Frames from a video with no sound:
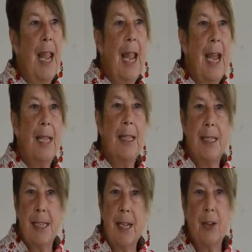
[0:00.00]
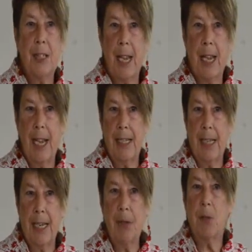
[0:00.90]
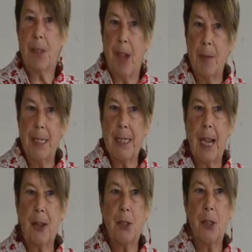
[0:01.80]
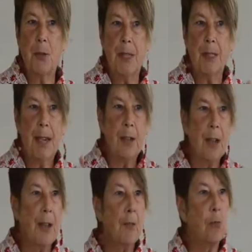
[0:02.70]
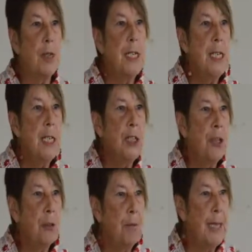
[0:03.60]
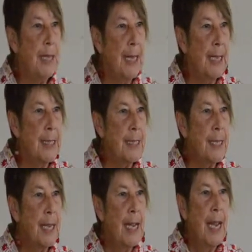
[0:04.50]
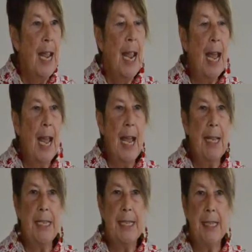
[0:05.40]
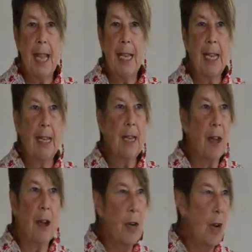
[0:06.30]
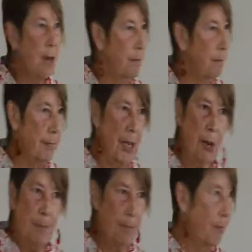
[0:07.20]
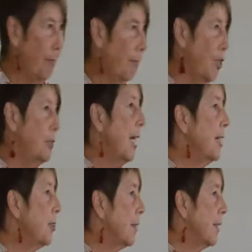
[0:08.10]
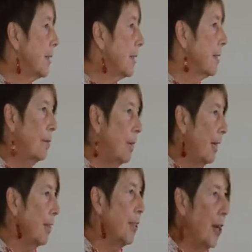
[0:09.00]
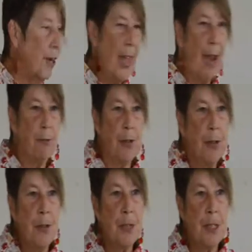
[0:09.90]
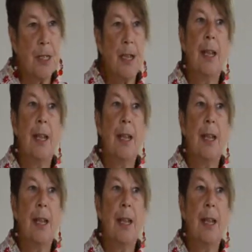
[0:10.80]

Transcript: And the DOT was coming down, doing their kind of regional meetings and saying, oh no, too dangerous, we're not going to go that route.